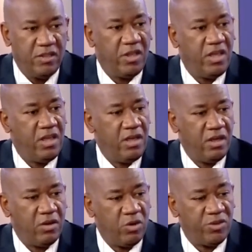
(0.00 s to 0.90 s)

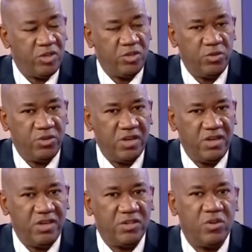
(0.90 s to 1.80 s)
The
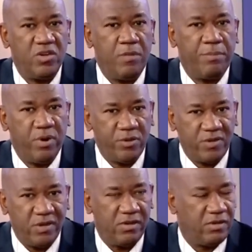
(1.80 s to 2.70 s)
Constitution is not a
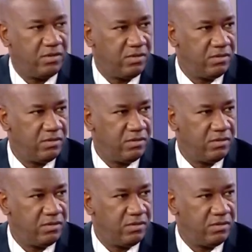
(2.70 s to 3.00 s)
puzzle